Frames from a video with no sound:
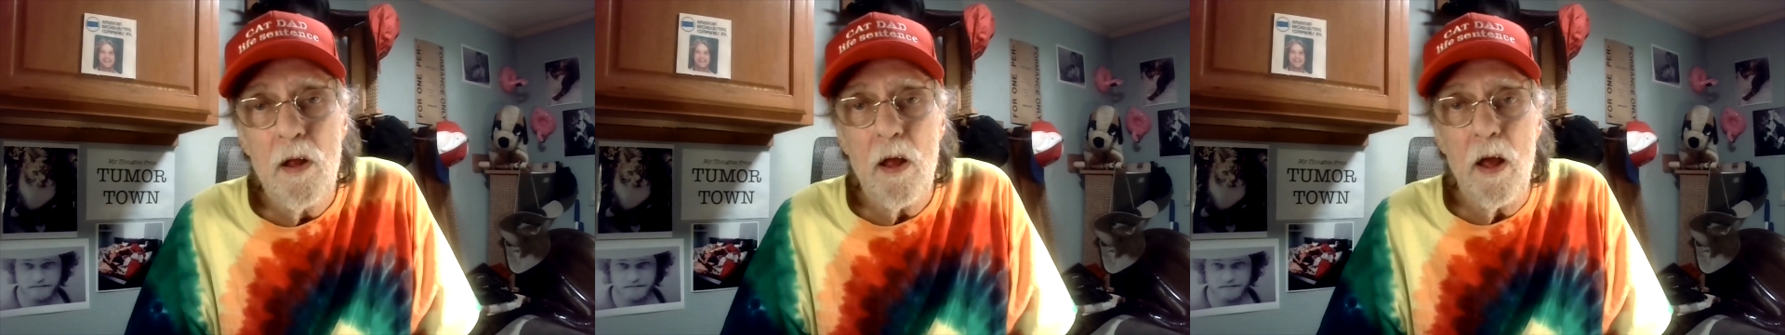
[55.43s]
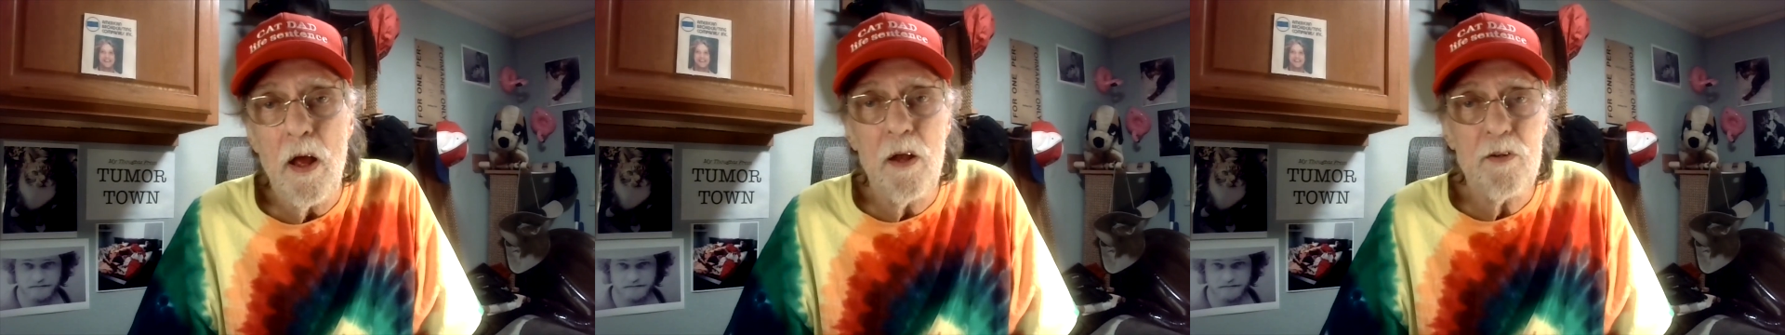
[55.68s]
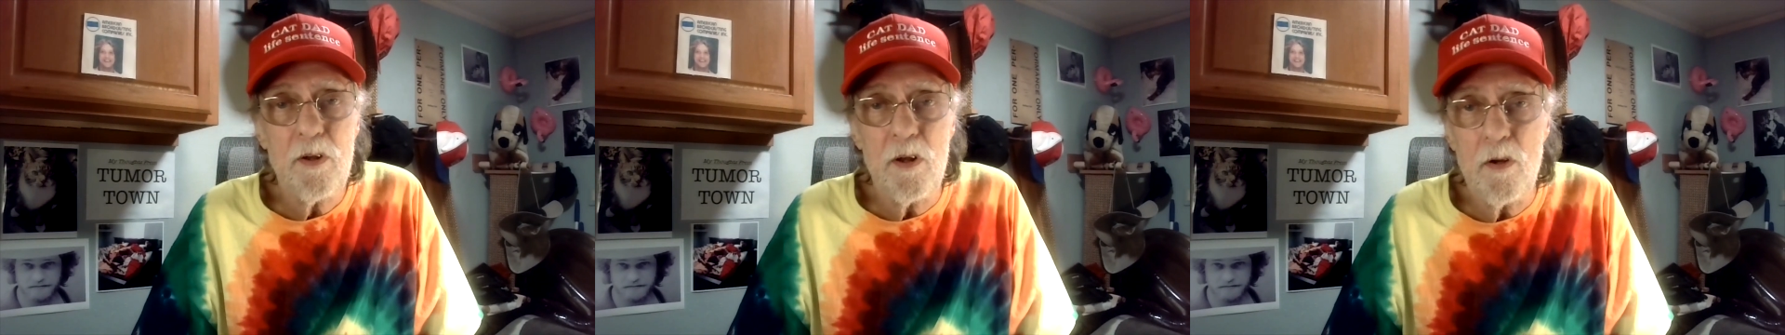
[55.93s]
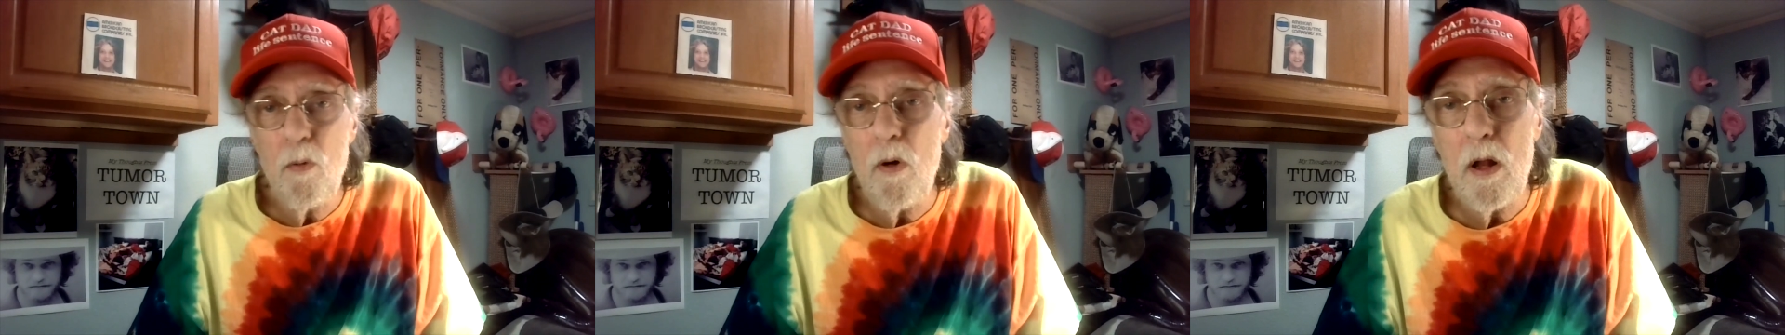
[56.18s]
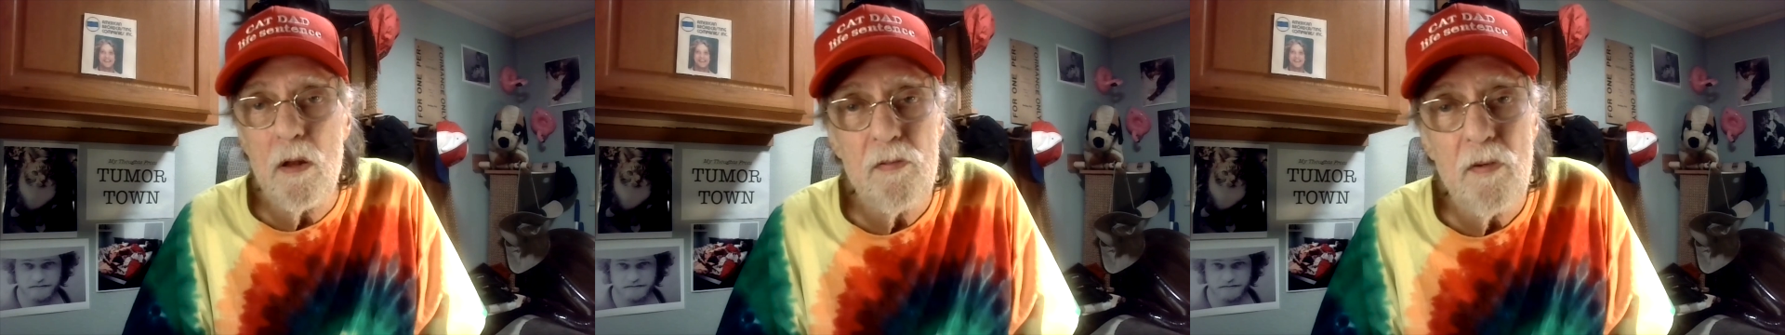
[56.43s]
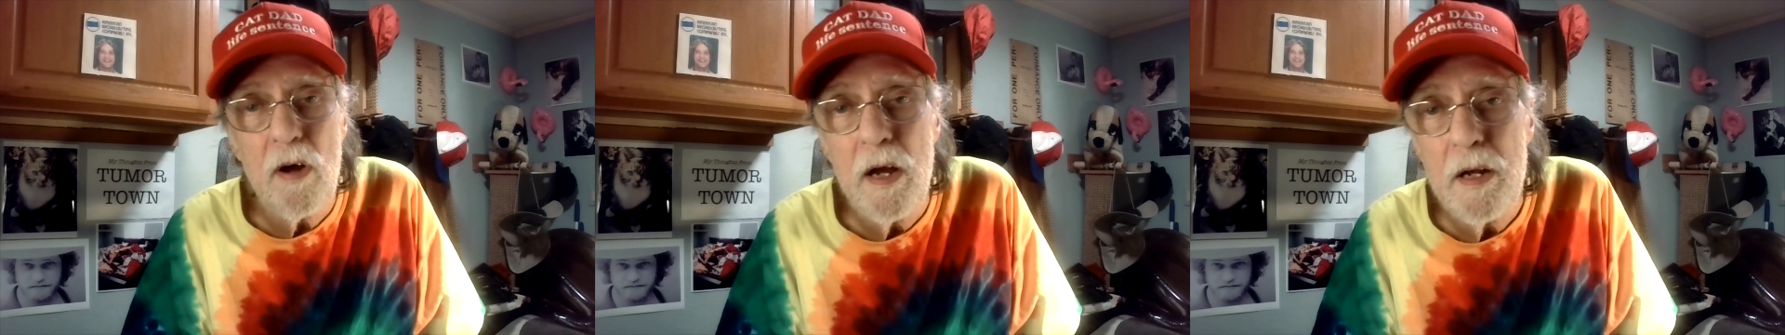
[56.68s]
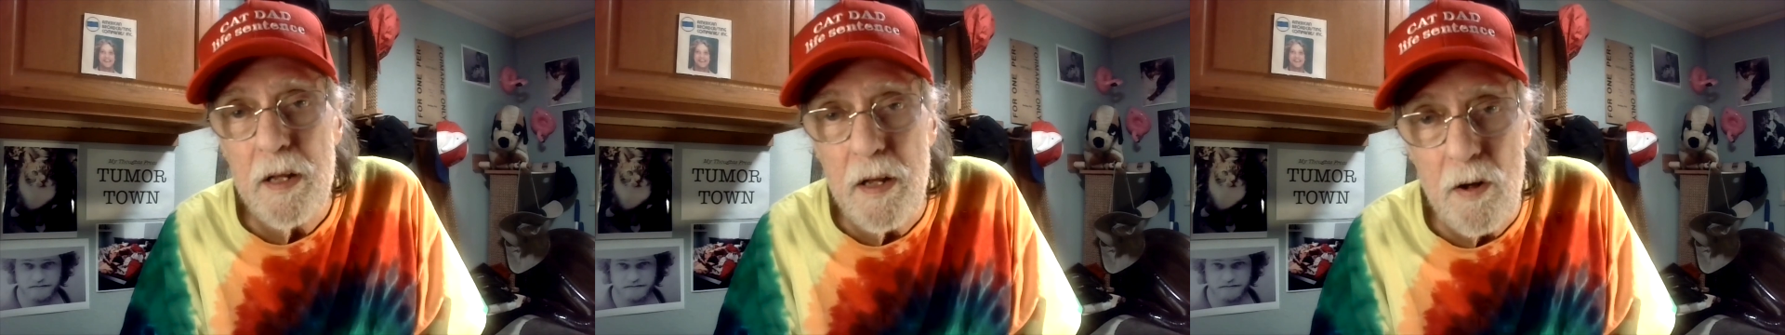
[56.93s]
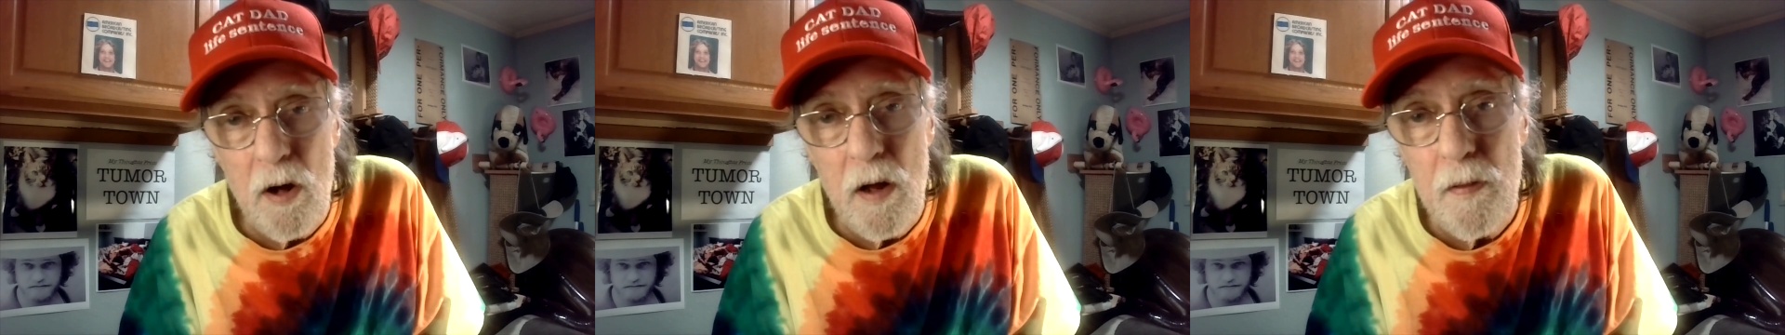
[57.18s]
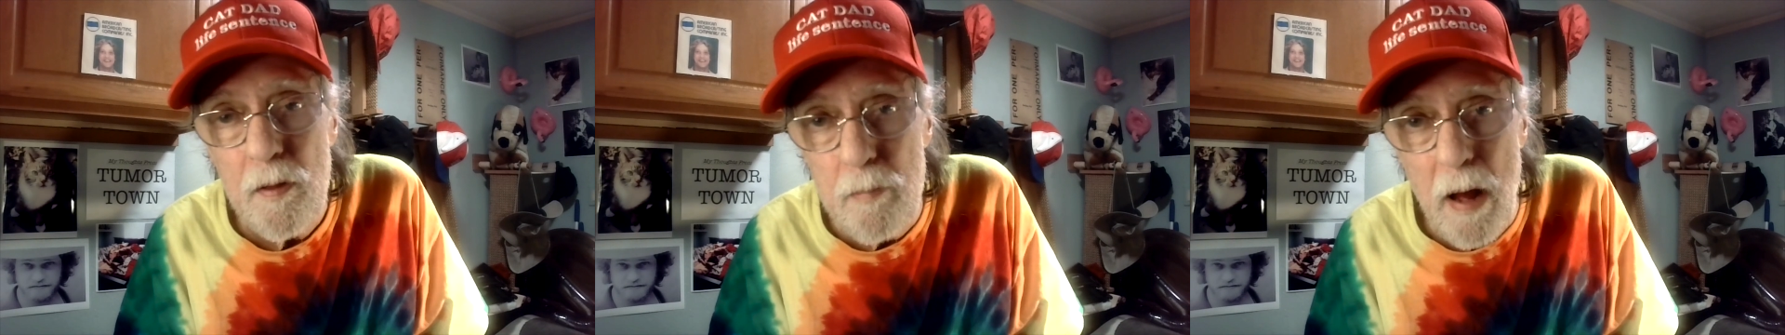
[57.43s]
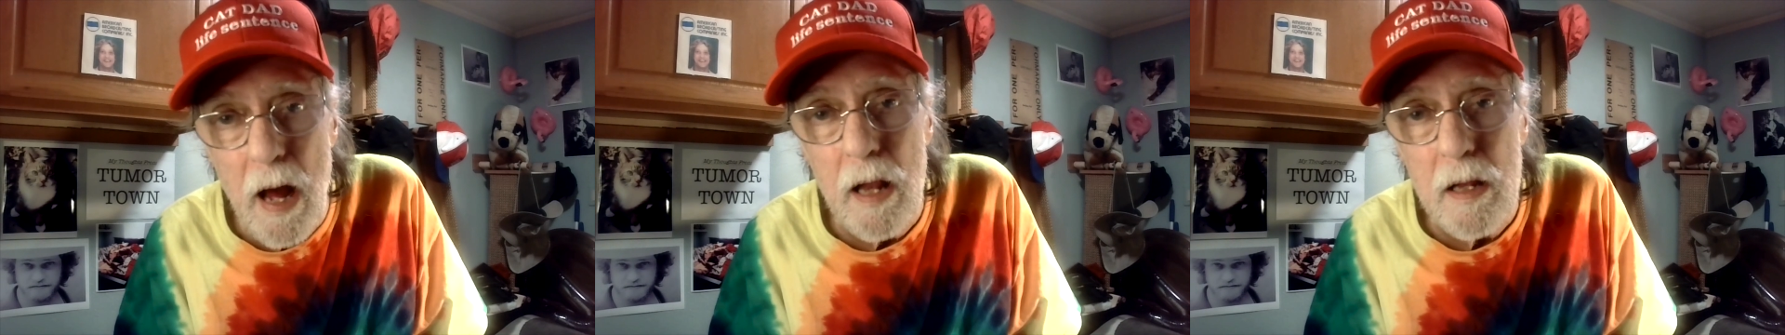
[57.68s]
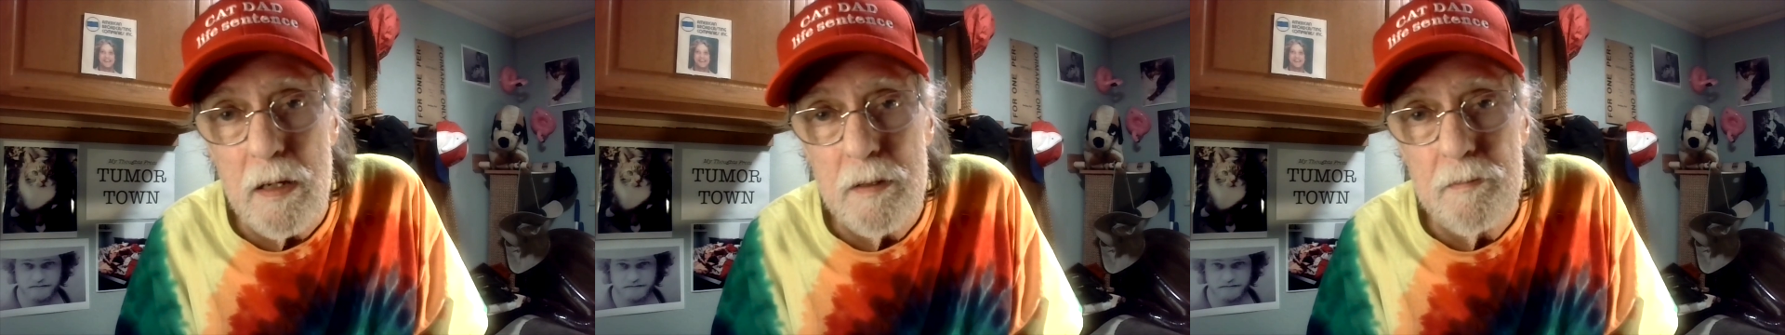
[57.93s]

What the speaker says: as can qualify to get on the ballot.